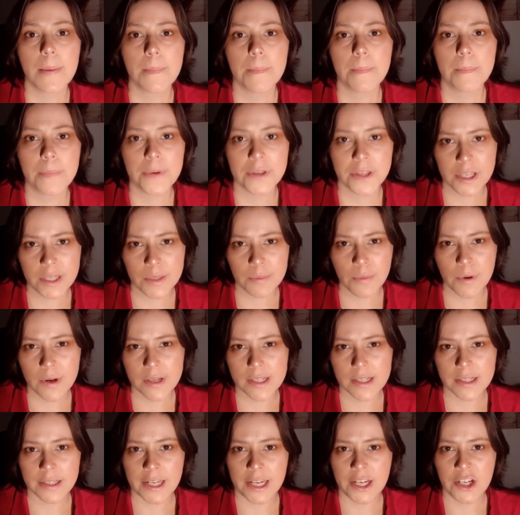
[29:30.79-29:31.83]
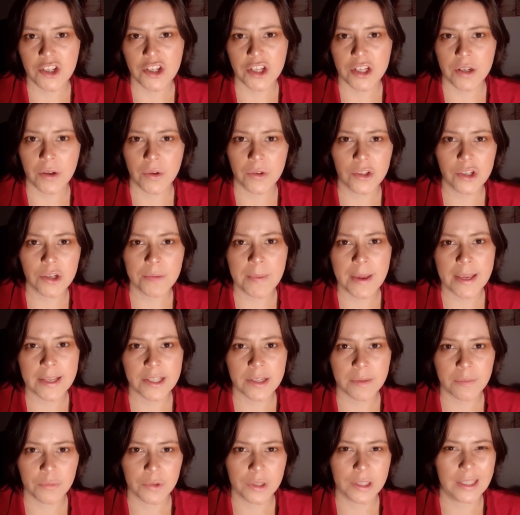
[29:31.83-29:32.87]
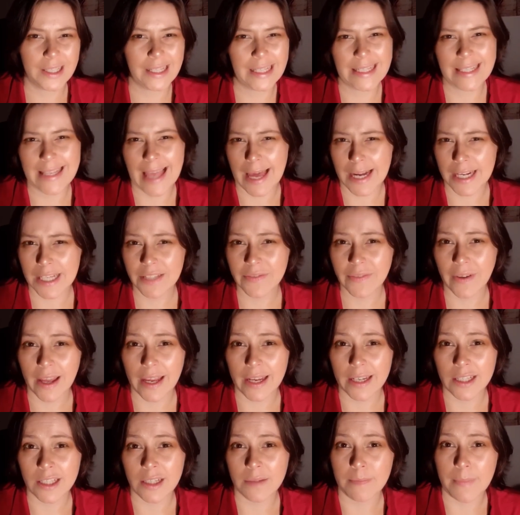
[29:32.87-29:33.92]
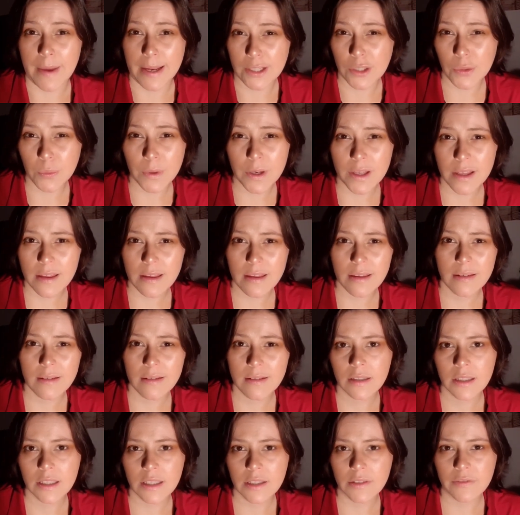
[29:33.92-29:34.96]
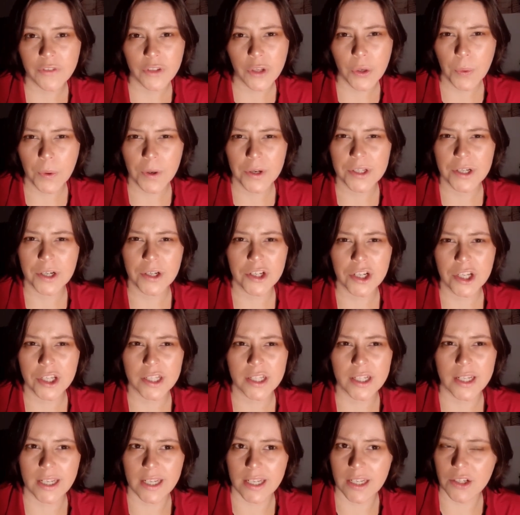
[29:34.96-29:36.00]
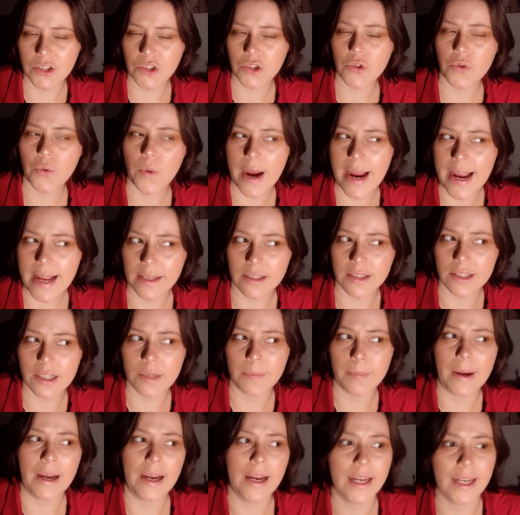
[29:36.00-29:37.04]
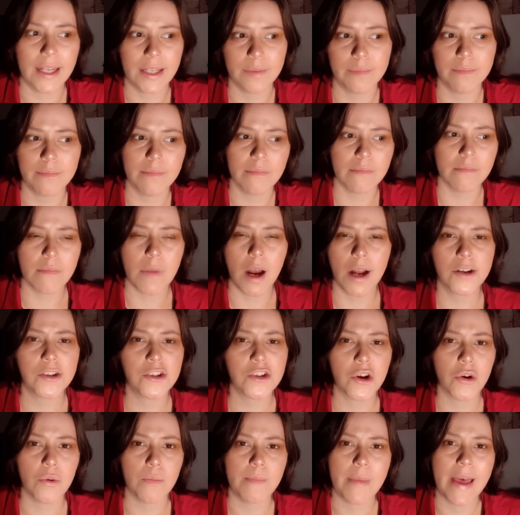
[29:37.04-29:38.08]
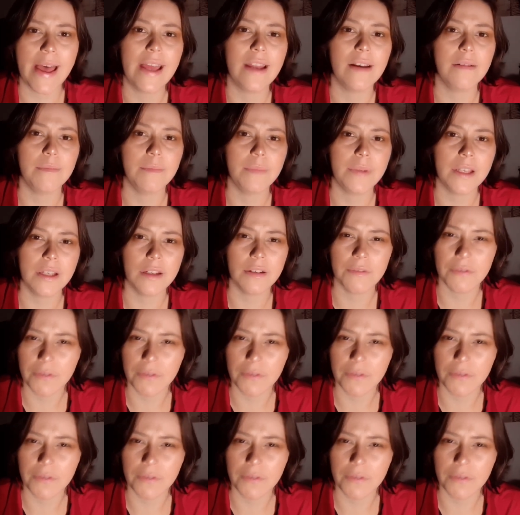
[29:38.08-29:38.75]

But this presentation also makes him really satisfying to mess with. Viewers are just entranced by macho men being